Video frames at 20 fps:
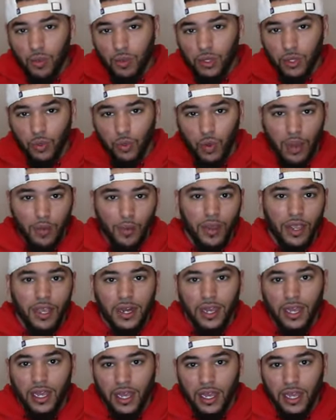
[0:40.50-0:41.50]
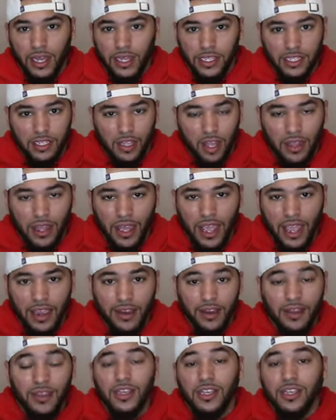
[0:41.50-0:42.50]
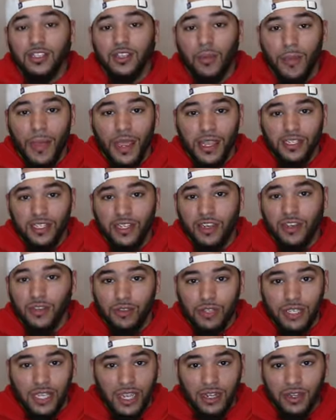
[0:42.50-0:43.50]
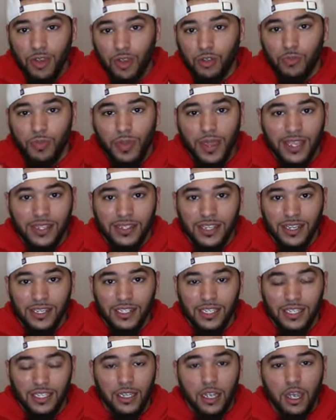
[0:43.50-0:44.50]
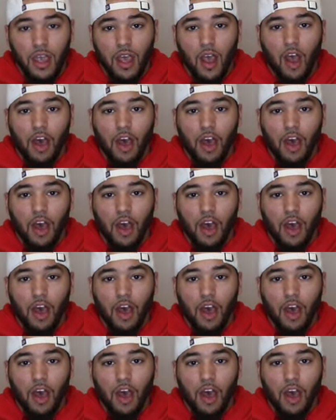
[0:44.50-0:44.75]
with the way we're gonna install the hair. So make sure you take notes, pay attention.